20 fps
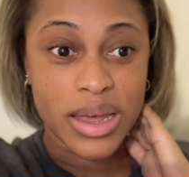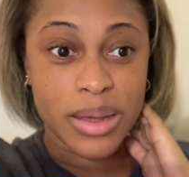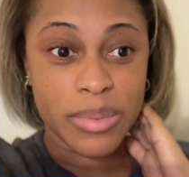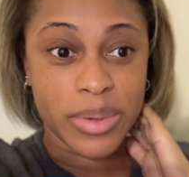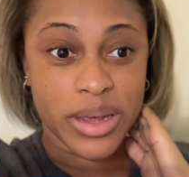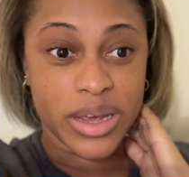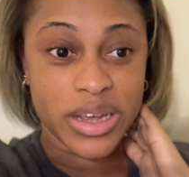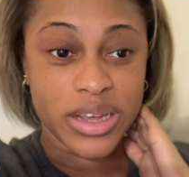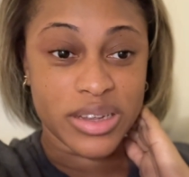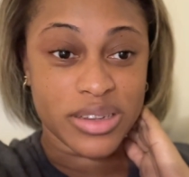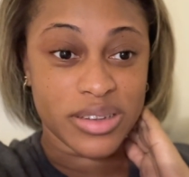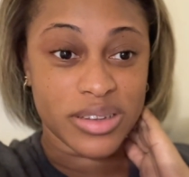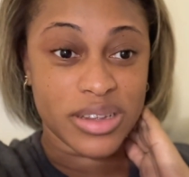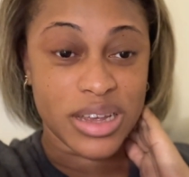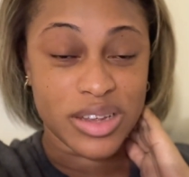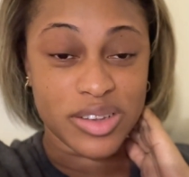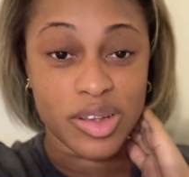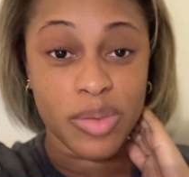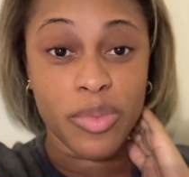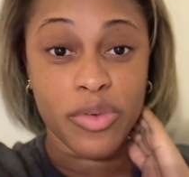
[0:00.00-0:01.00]
because
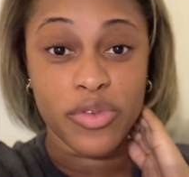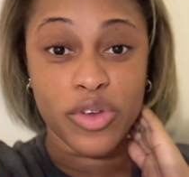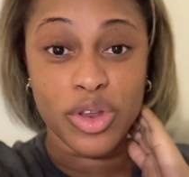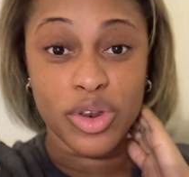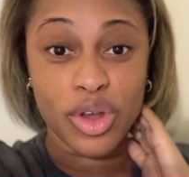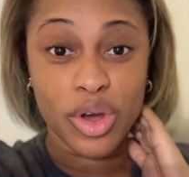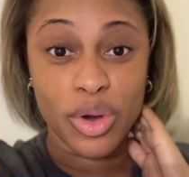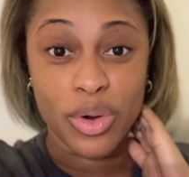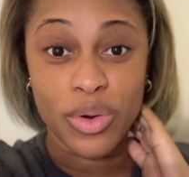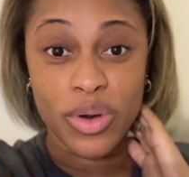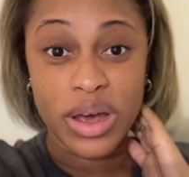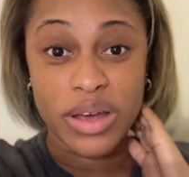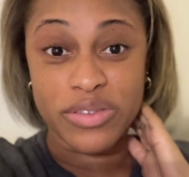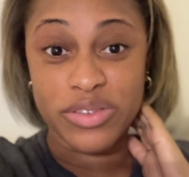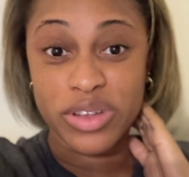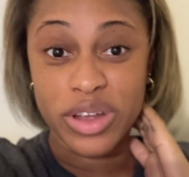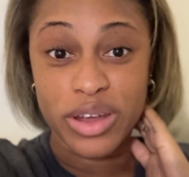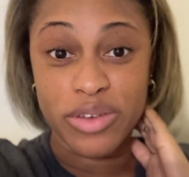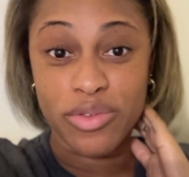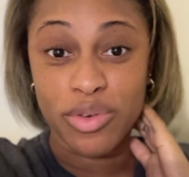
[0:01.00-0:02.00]
as some of you know, I've
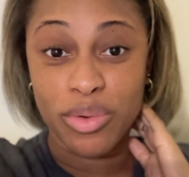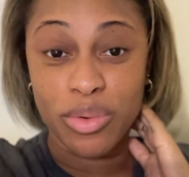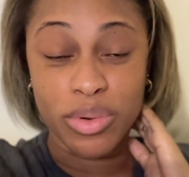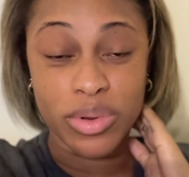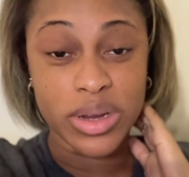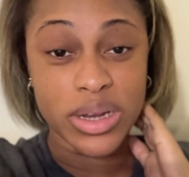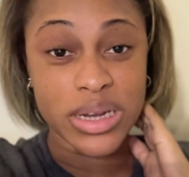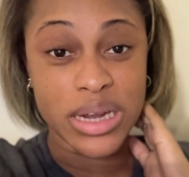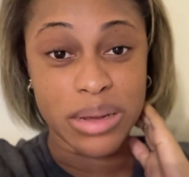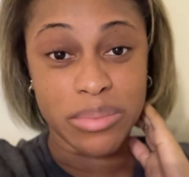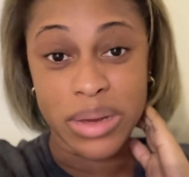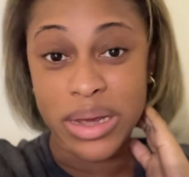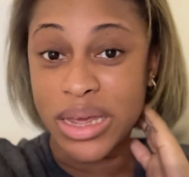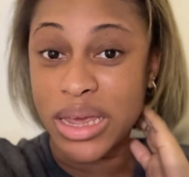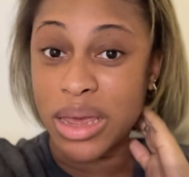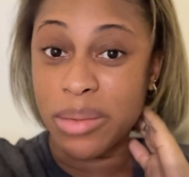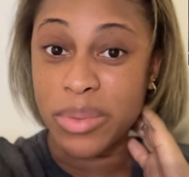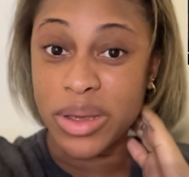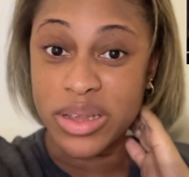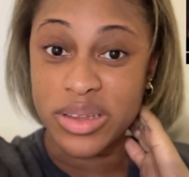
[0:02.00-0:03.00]
started recording like my
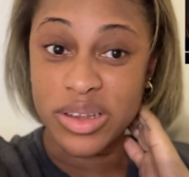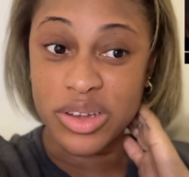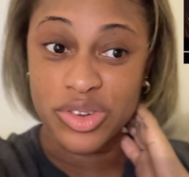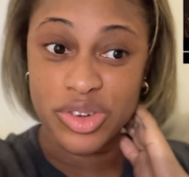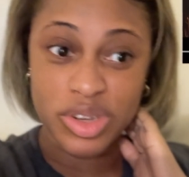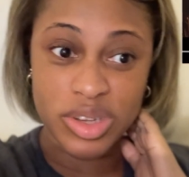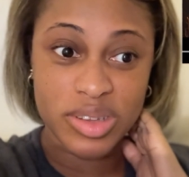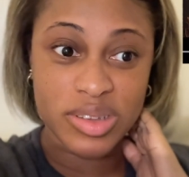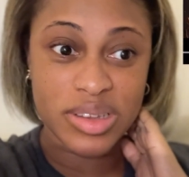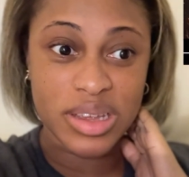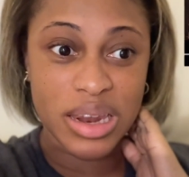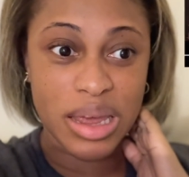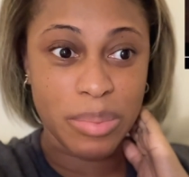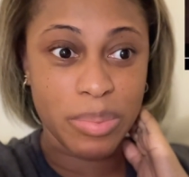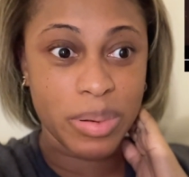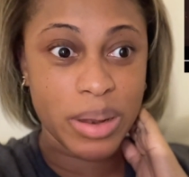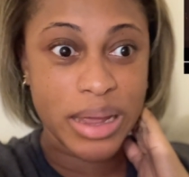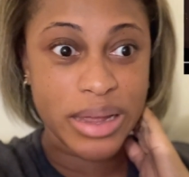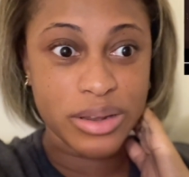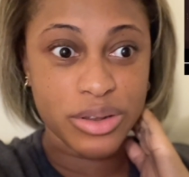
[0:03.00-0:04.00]
gaming sessions and I
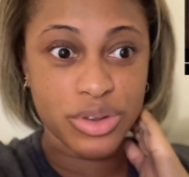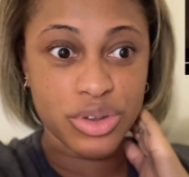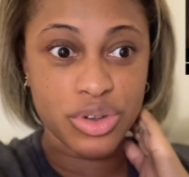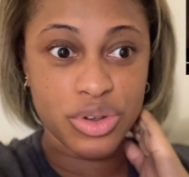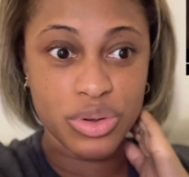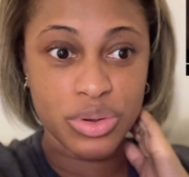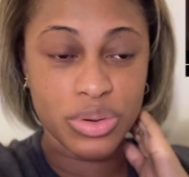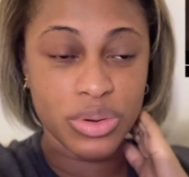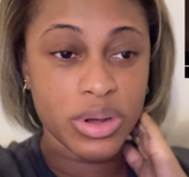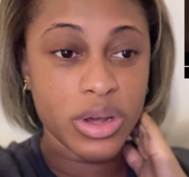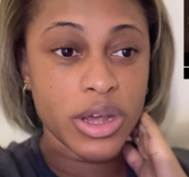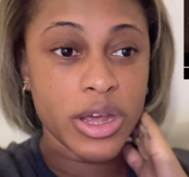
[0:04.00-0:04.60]
plan to